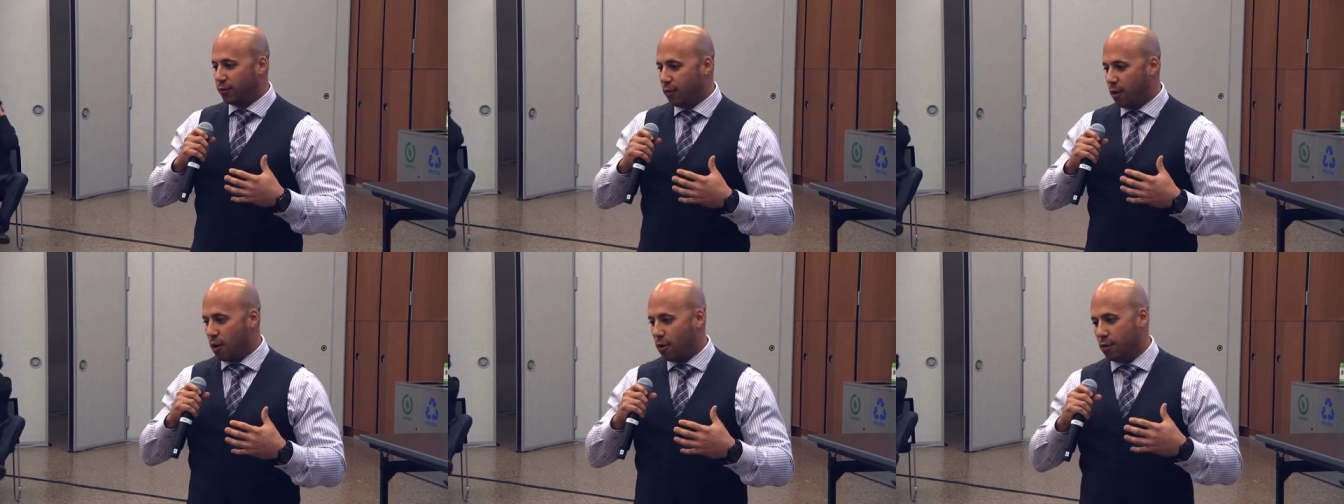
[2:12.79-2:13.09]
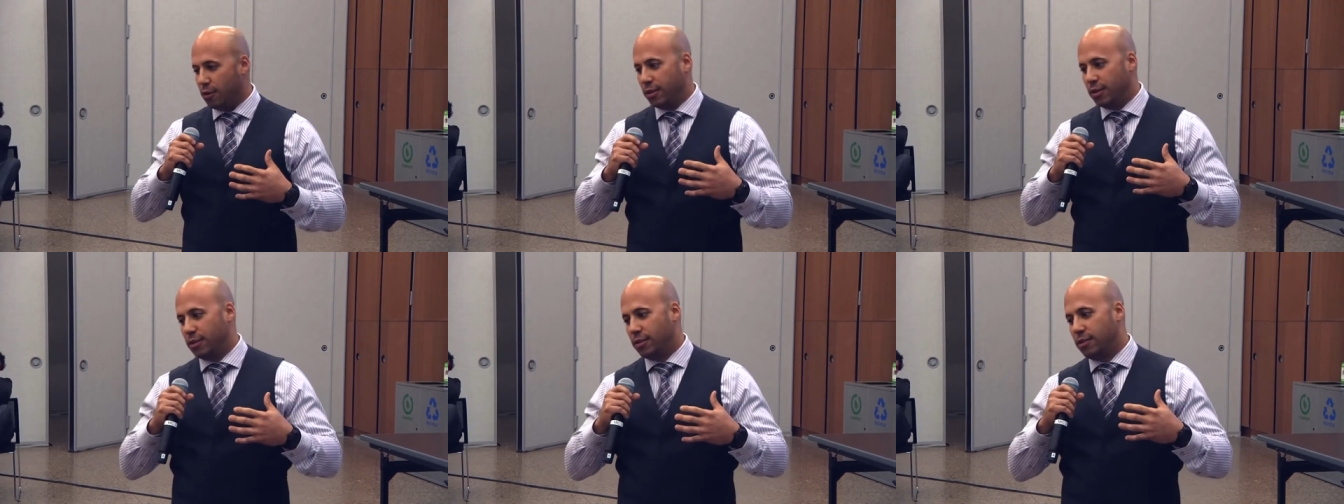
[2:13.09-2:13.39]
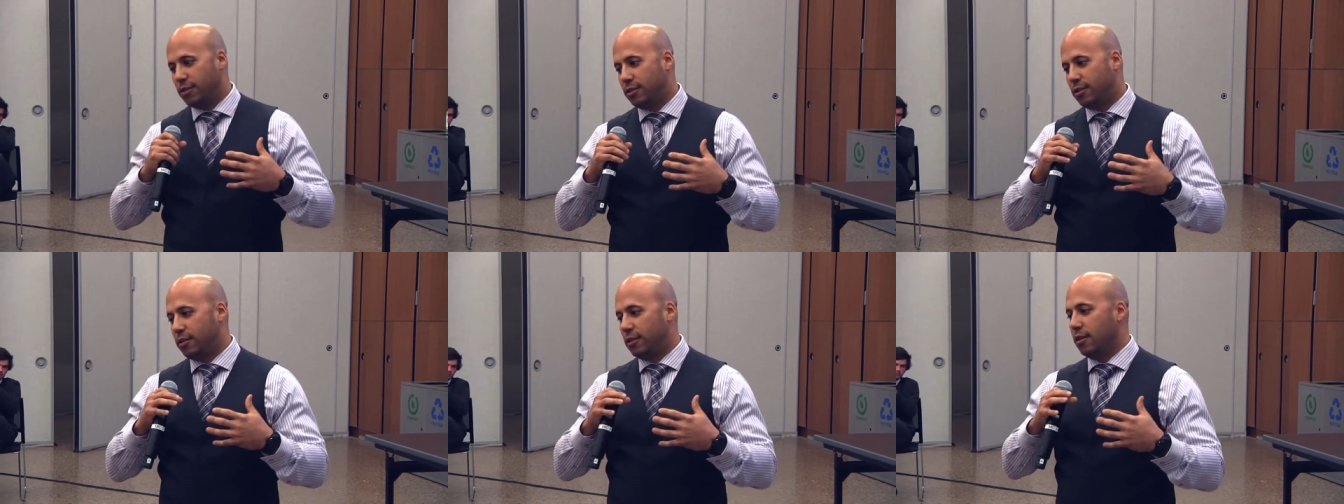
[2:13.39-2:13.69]
far
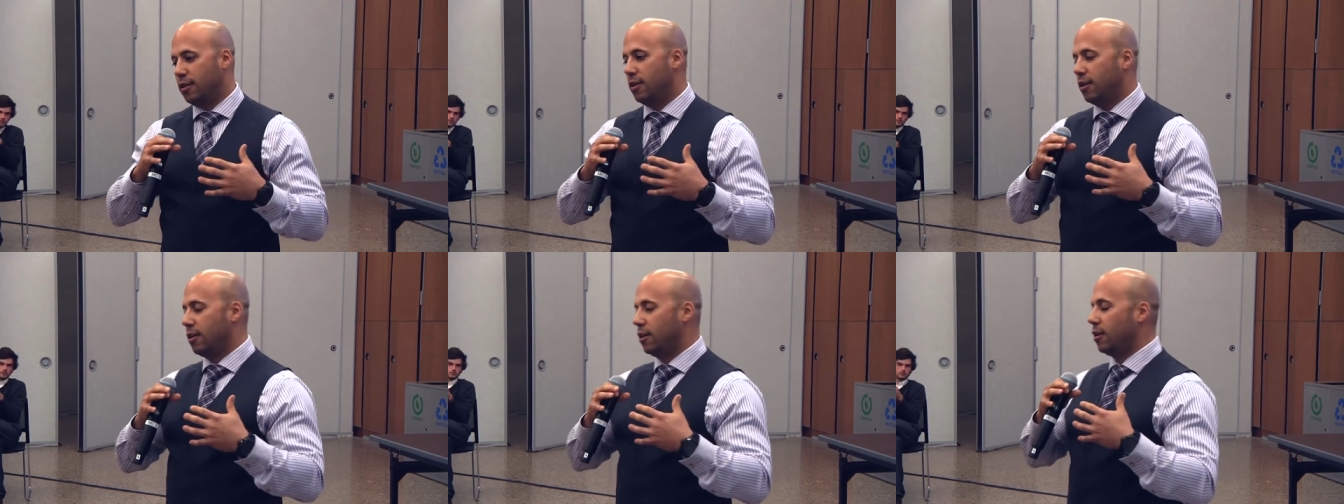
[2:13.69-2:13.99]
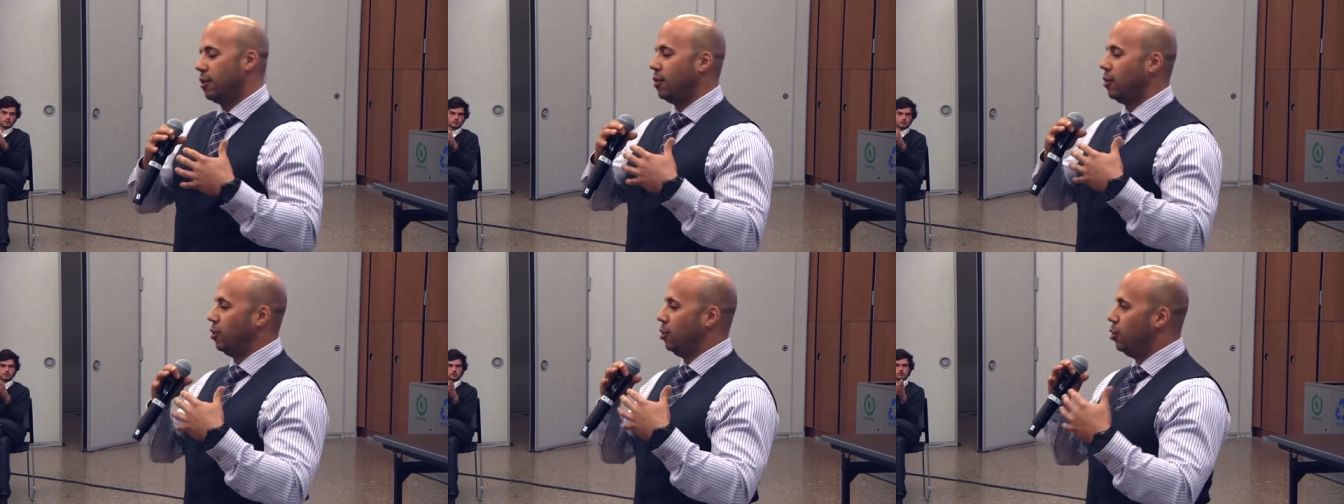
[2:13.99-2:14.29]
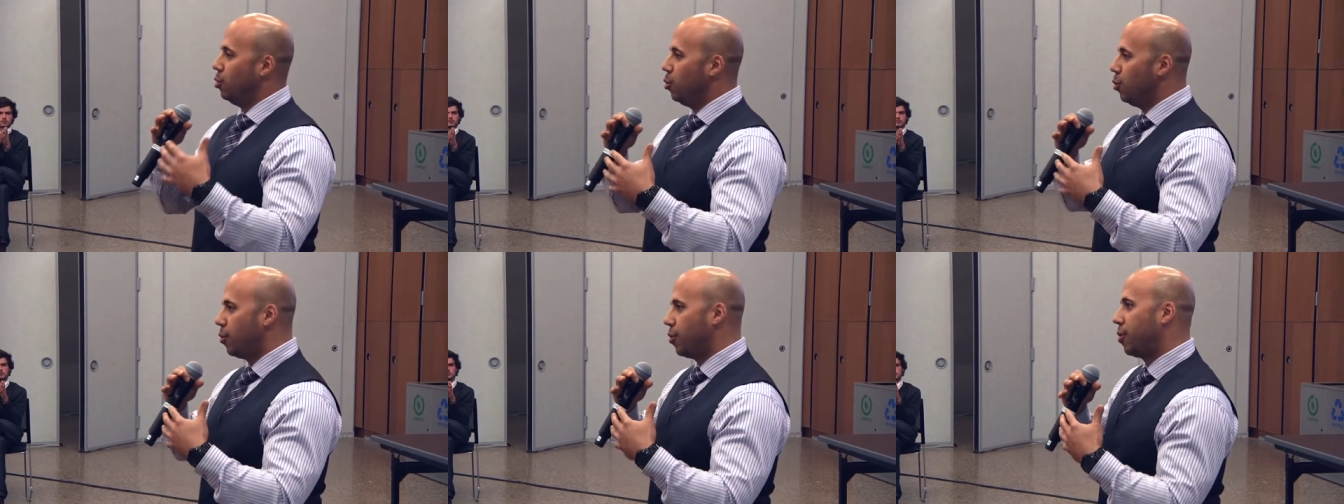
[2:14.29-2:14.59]
as
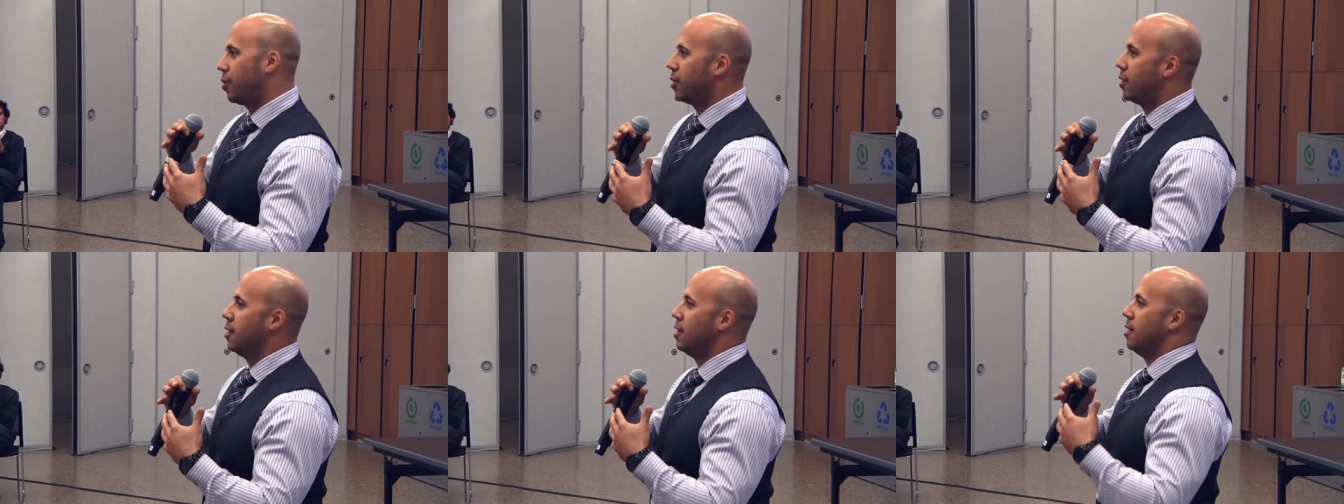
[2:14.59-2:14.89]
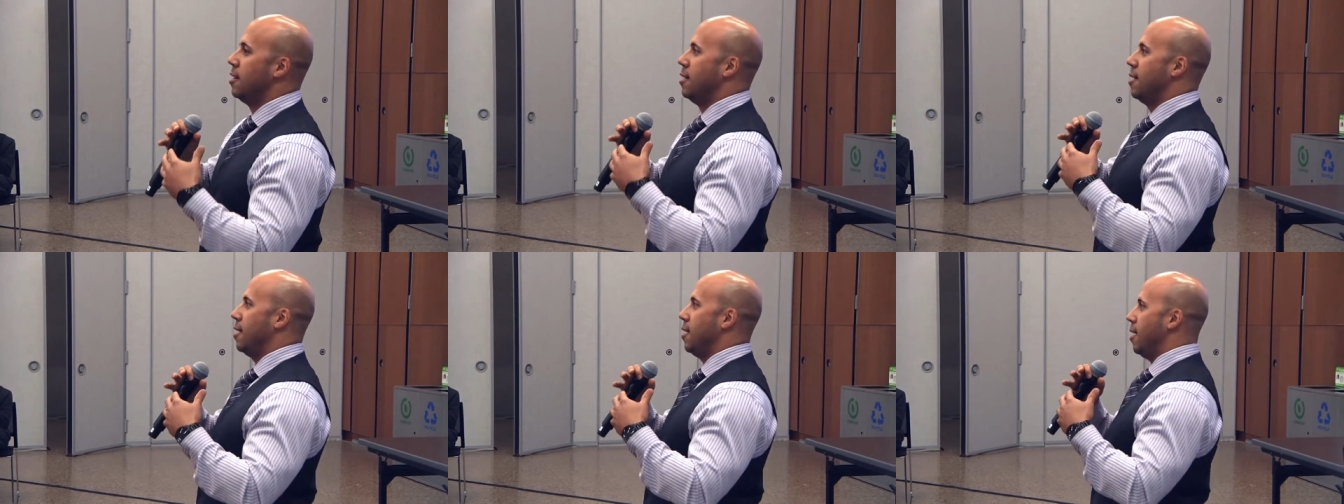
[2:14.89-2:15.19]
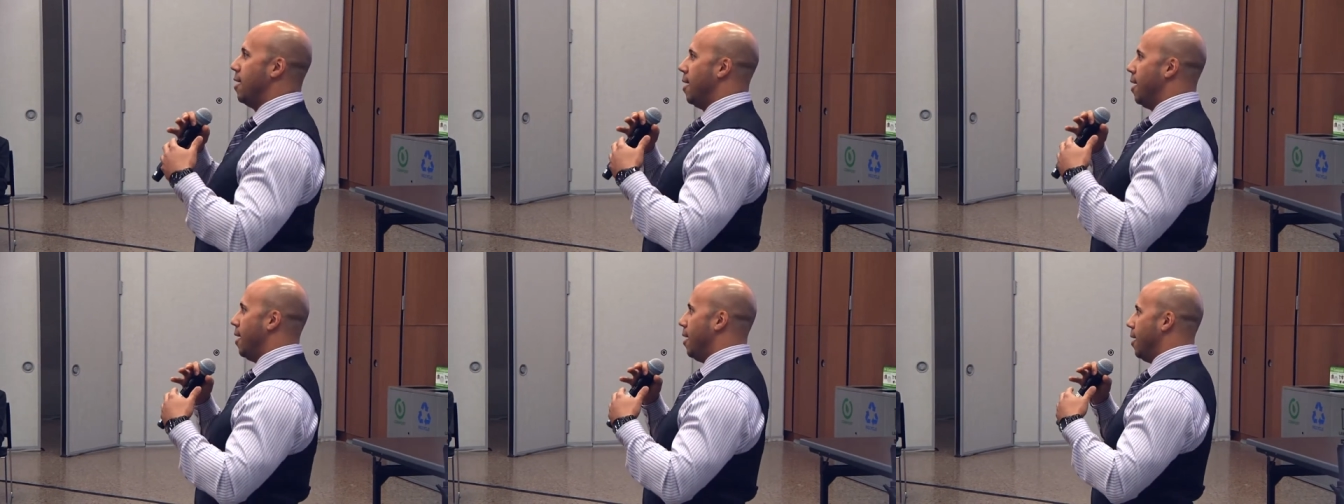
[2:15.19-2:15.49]
youth
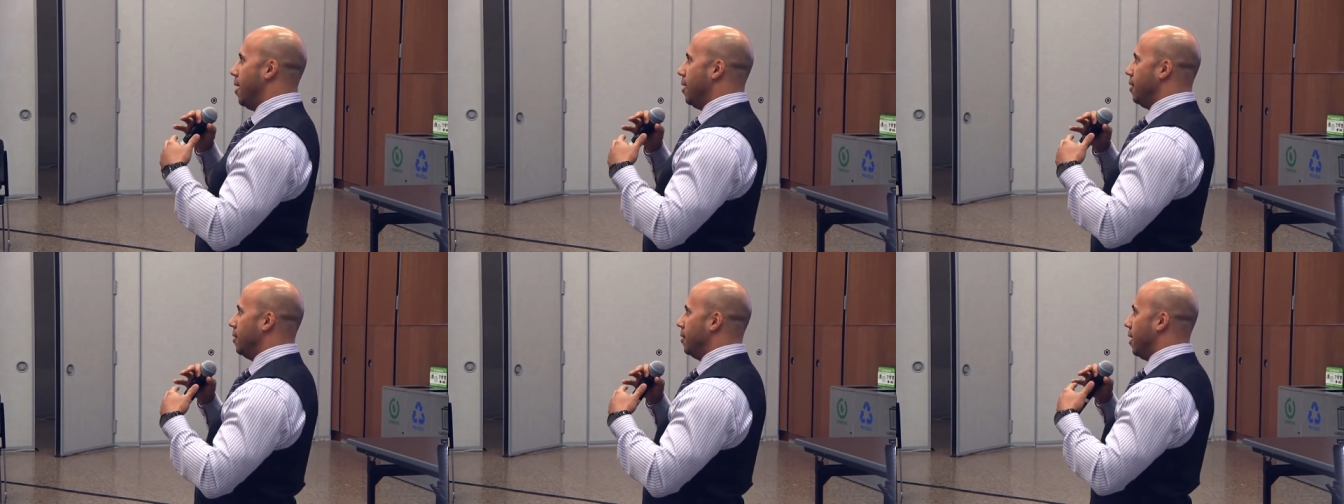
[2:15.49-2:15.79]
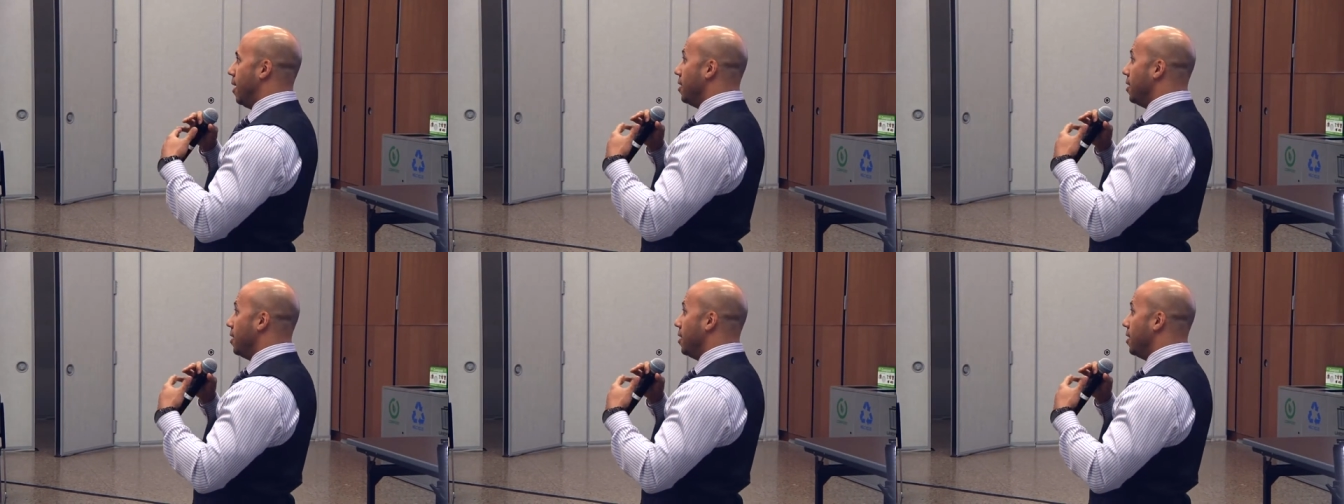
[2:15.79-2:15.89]
and